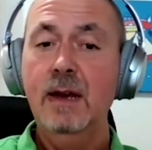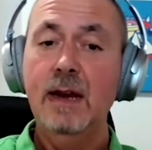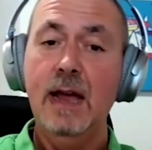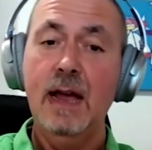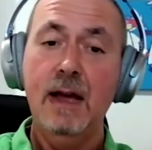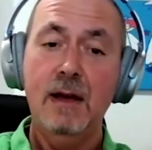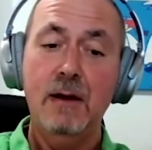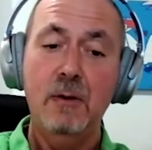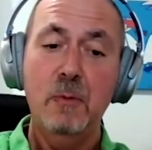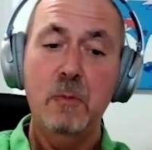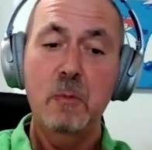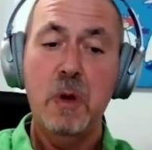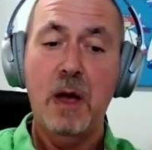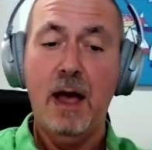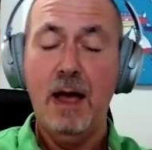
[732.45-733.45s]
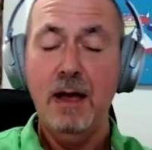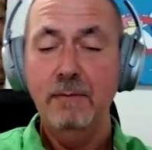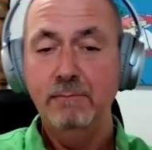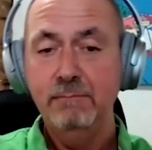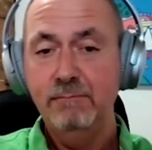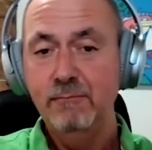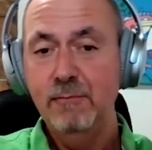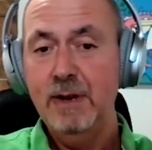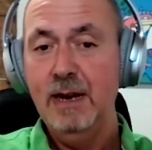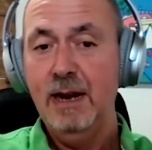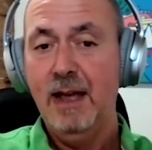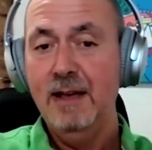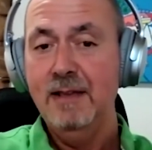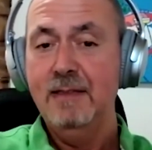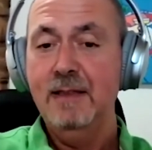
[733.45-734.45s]
Now, I
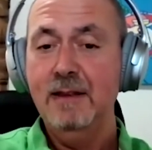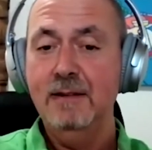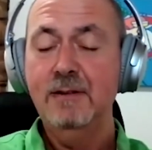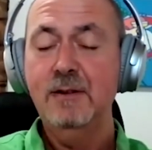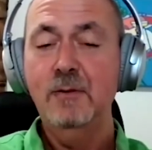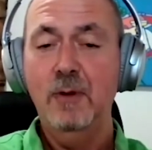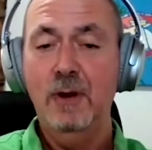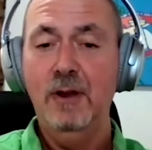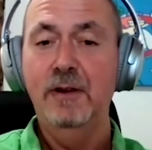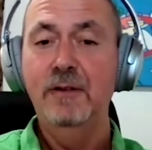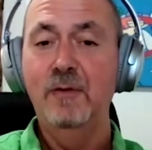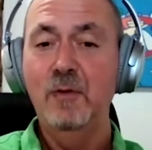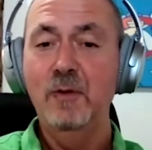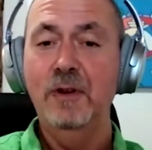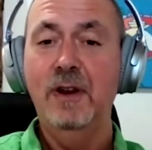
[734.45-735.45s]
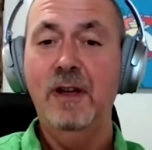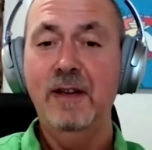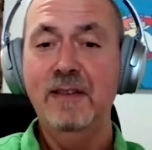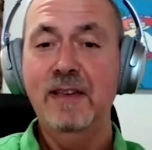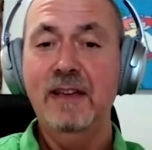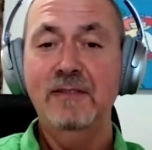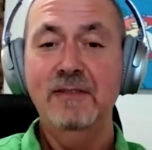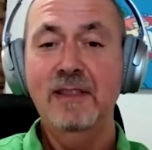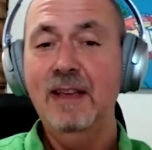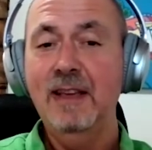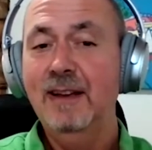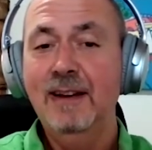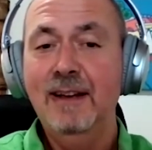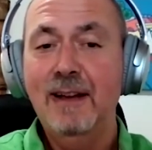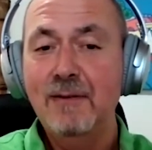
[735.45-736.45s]
realised that to a lot of organisations, they're
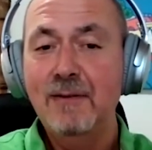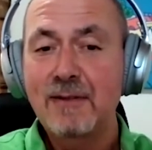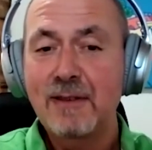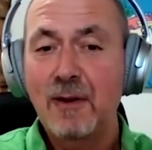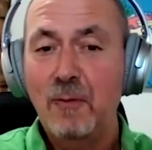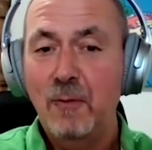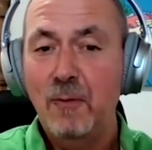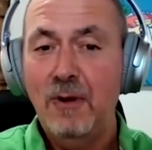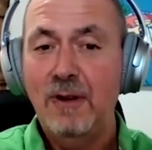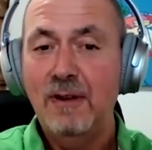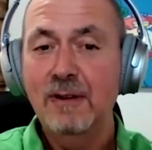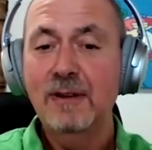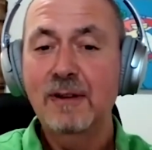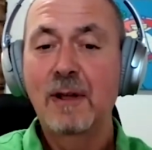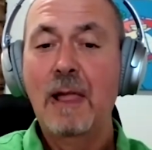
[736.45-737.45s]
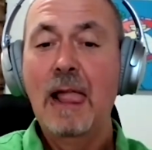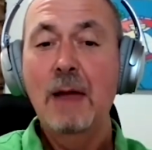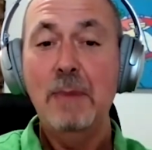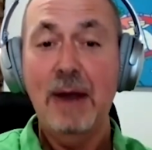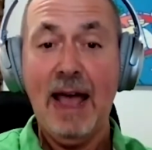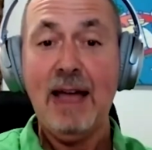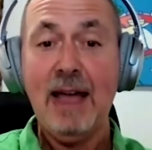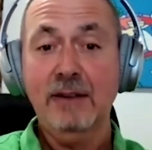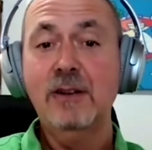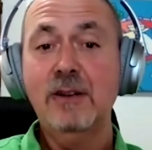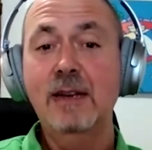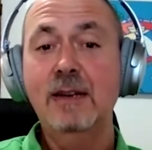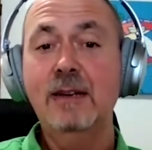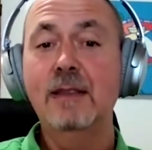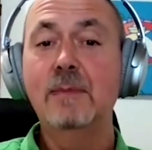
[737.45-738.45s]
going to go, so what? But
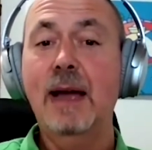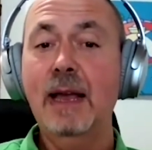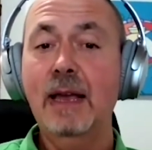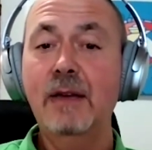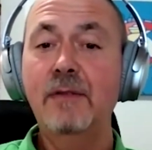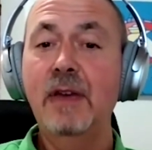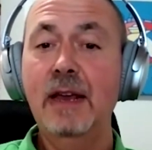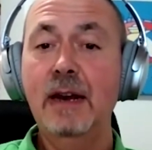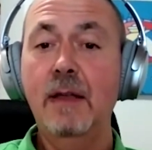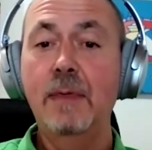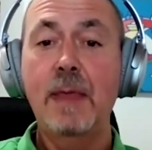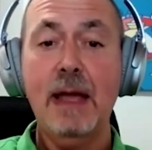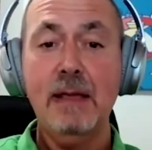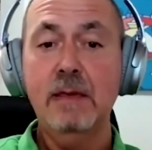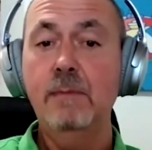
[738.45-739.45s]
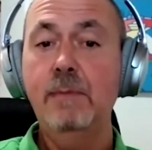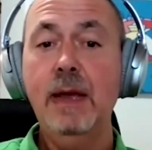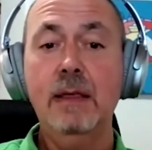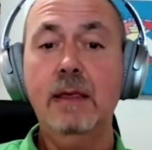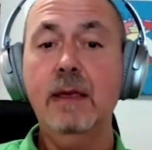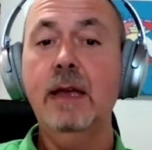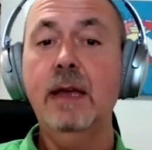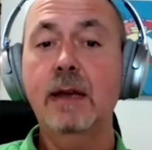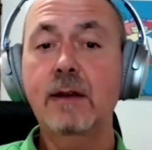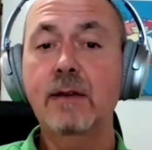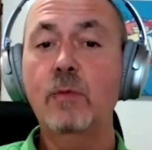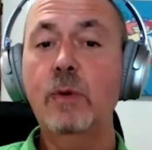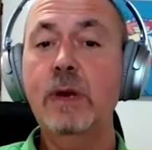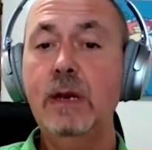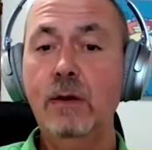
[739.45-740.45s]
actually to the Bank of England, that's a big thing
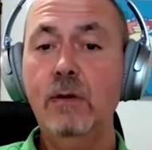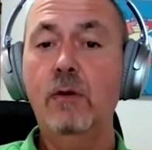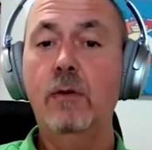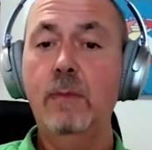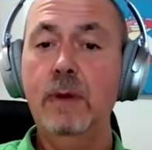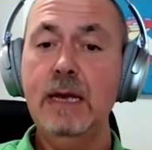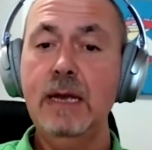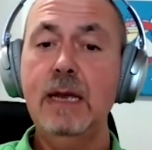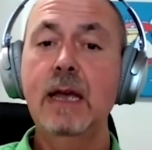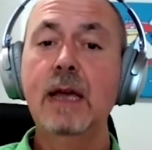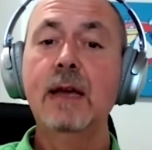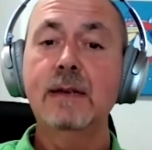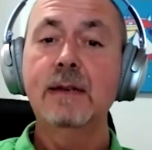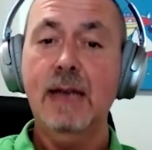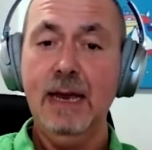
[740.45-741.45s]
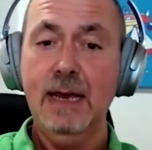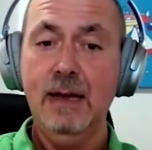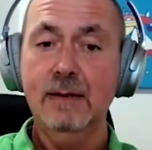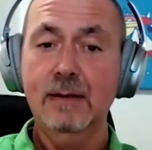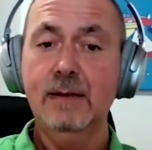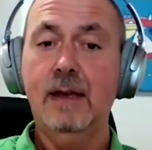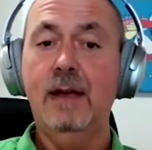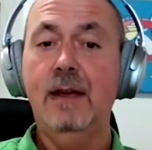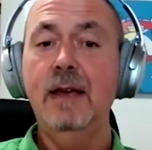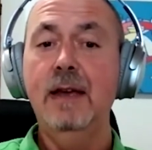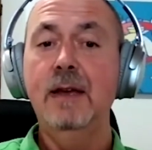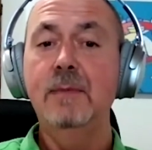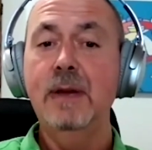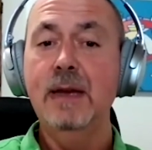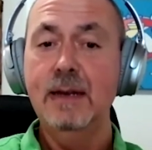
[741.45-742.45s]
because we normally take our
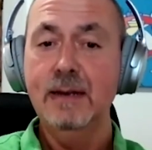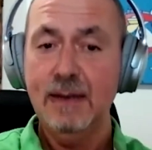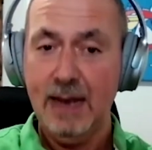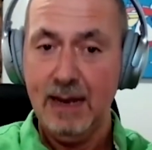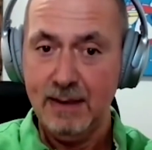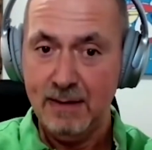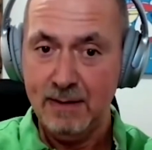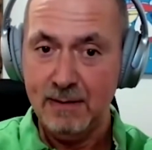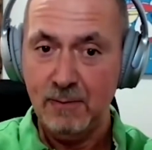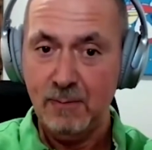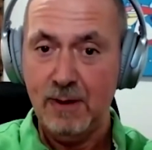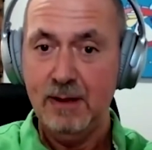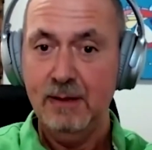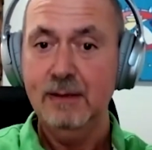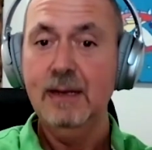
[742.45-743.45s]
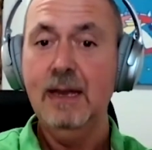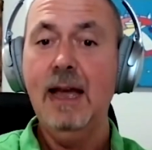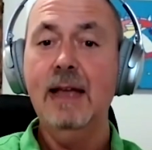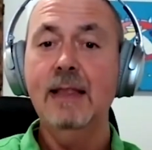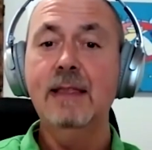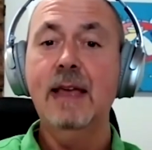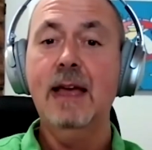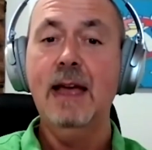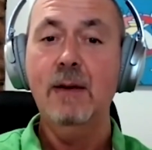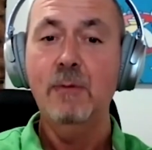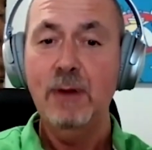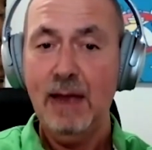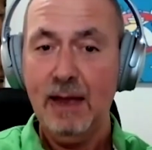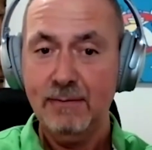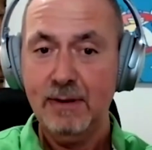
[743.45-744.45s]
time. It takes us a while to get there.
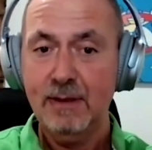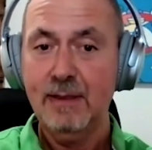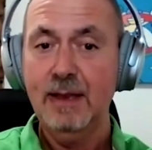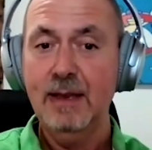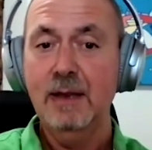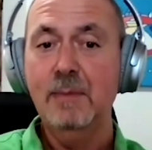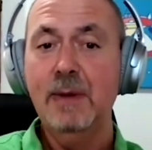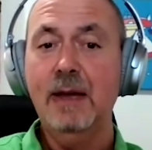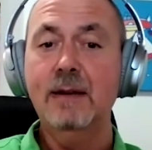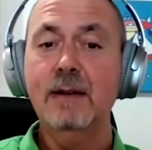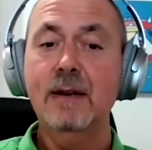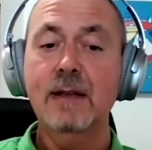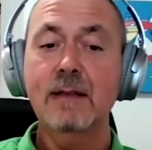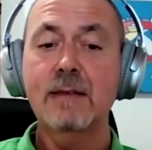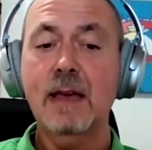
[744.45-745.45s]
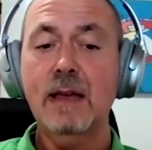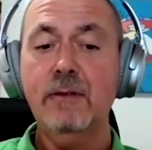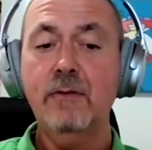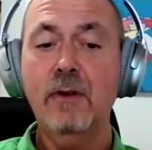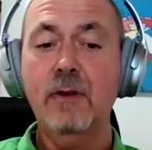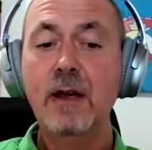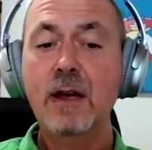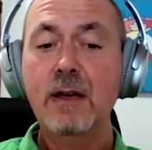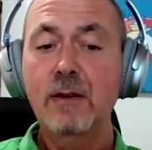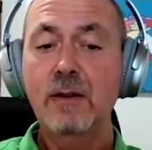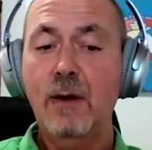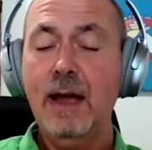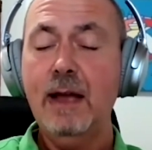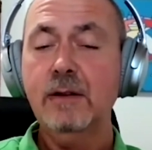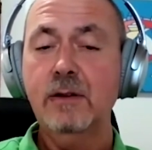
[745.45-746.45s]
We have to think about it, etc.
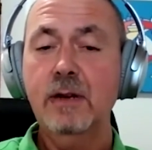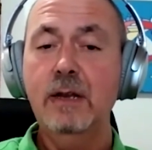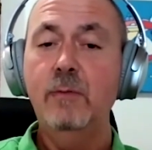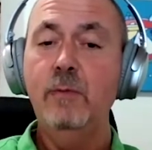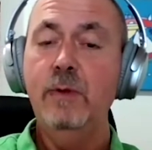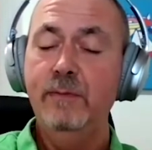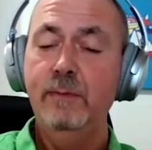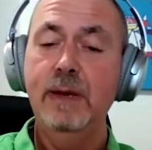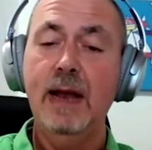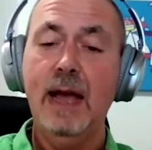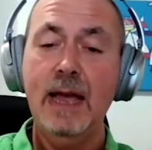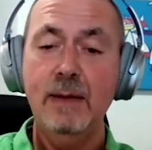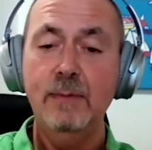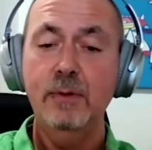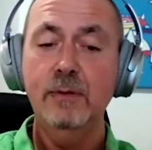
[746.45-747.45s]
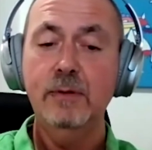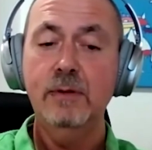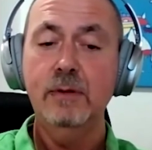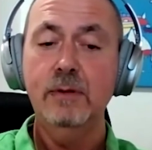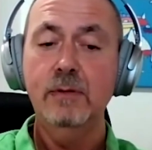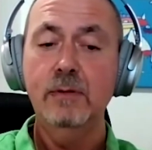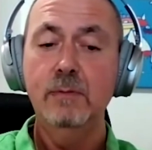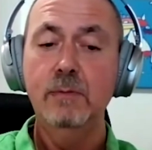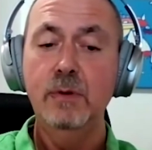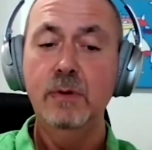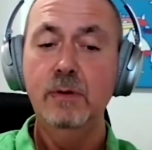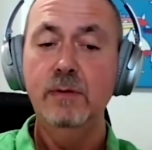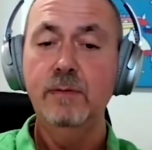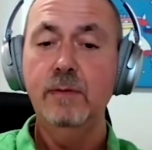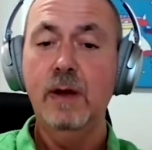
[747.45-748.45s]
So actually, we've been able to
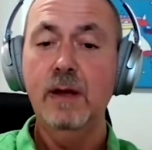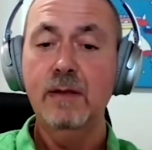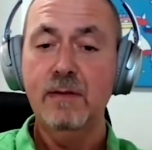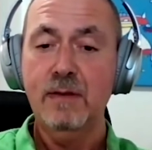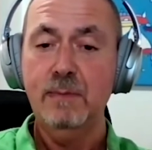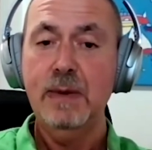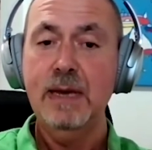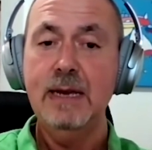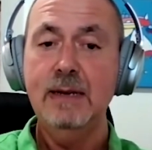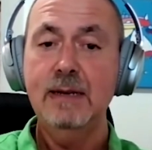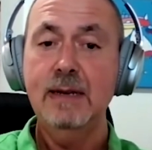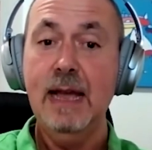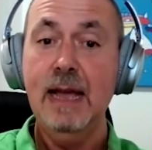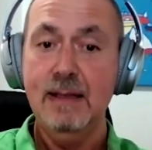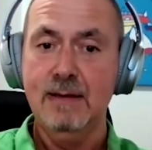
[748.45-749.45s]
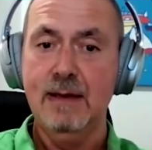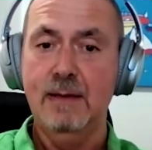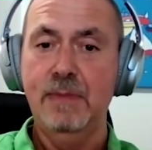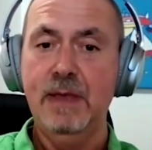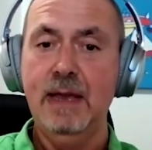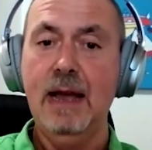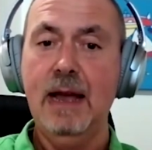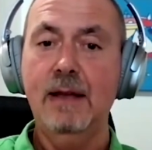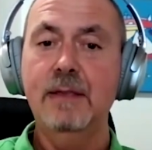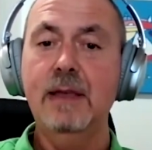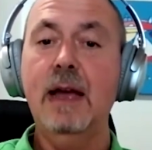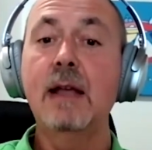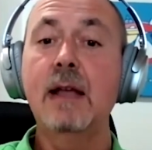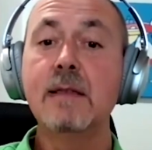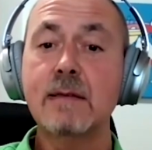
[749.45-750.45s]
move at speed to get something out
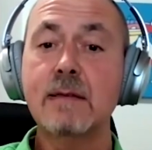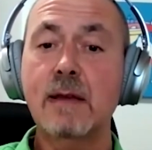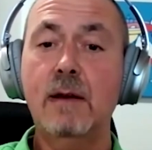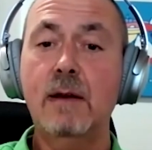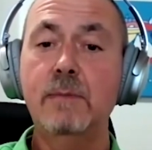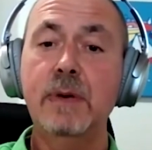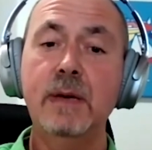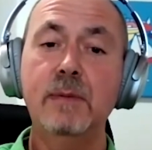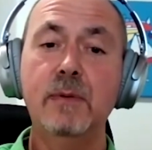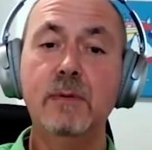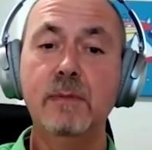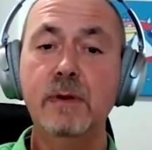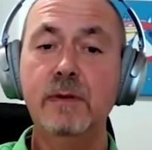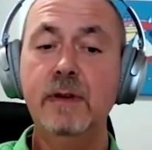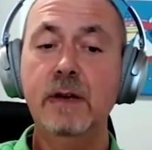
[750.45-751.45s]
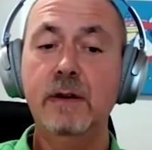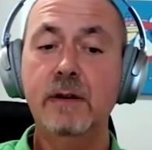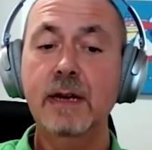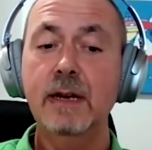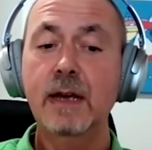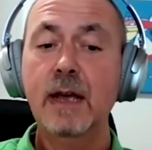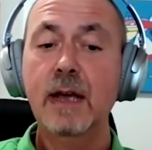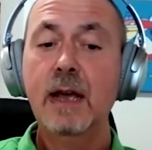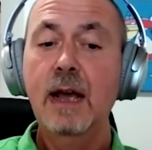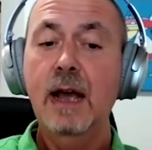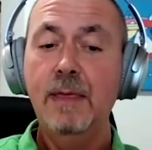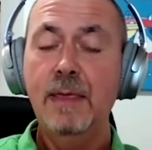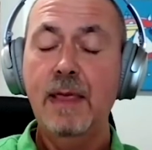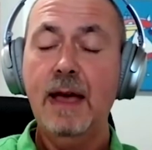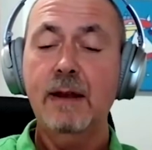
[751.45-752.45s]
there and start people moving on it.
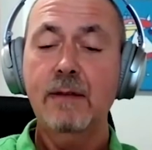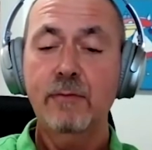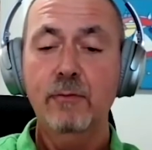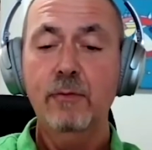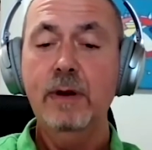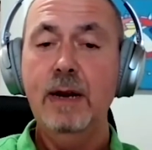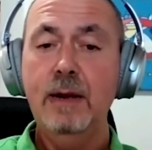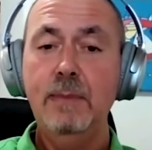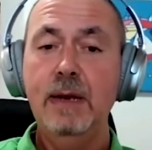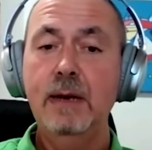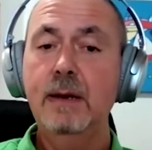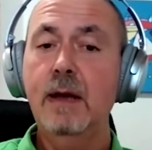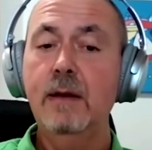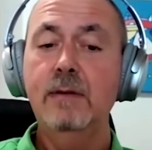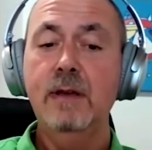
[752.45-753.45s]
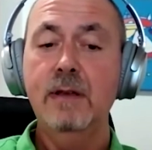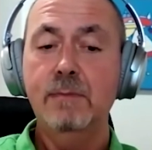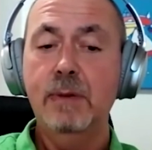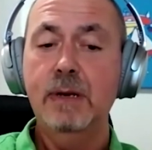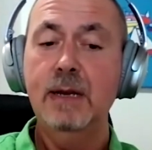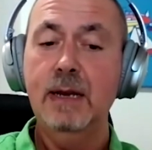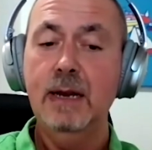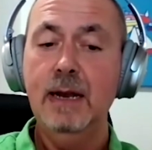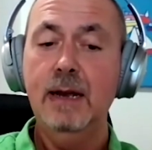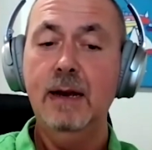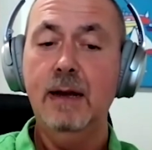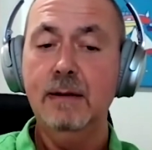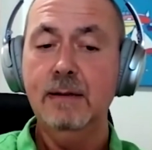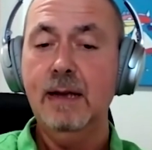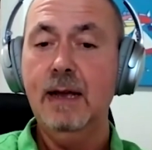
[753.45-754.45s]
And that has really been noticed, particularly
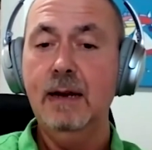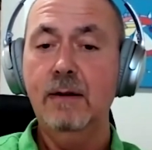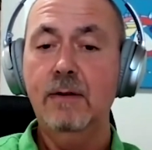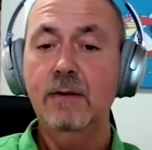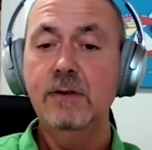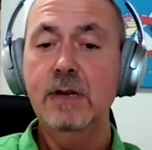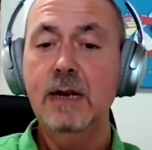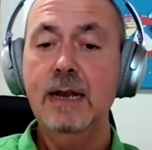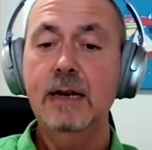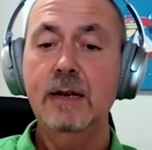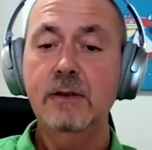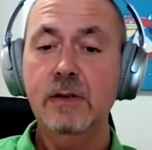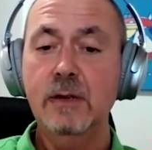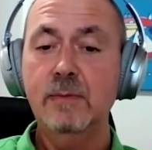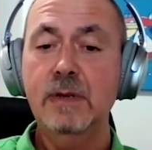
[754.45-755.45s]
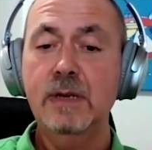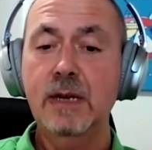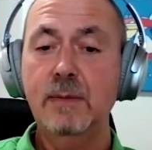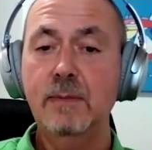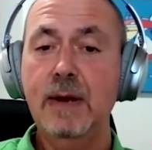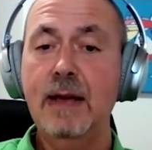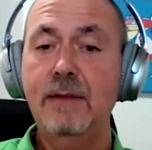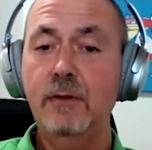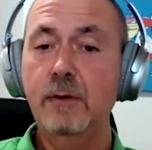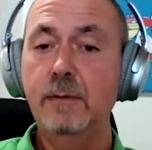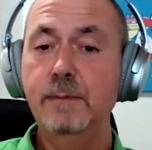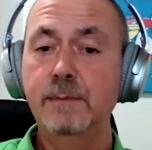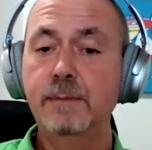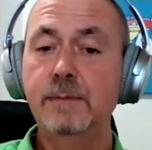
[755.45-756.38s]
at our technology leadership team level.